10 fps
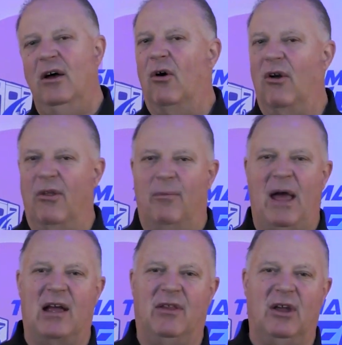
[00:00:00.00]
or the
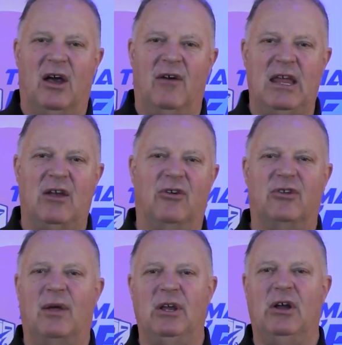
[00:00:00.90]
back of the RV, there's
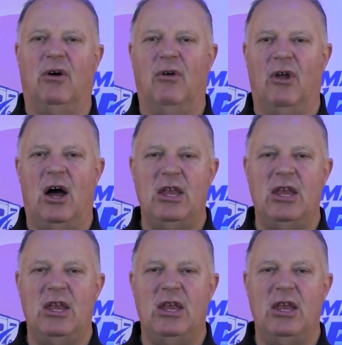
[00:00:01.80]
something going on.